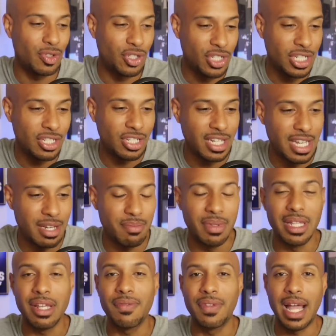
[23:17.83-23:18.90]
Rashid Shaheed,
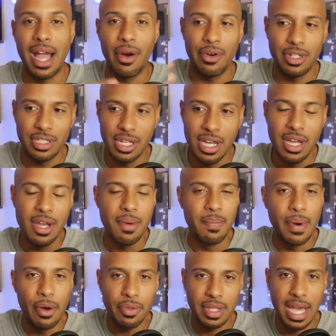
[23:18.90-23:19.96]
Malik Flowers,
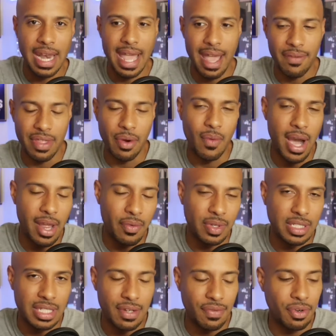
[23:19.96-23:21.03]
both kind of have that wide
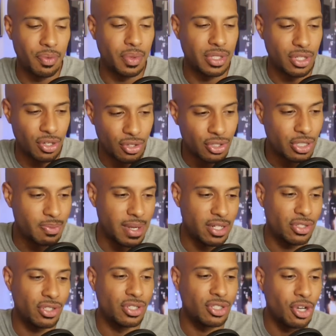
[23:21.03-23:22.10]
receiver return
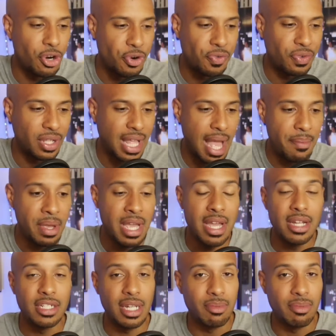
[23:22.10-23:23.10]
specialist overlap.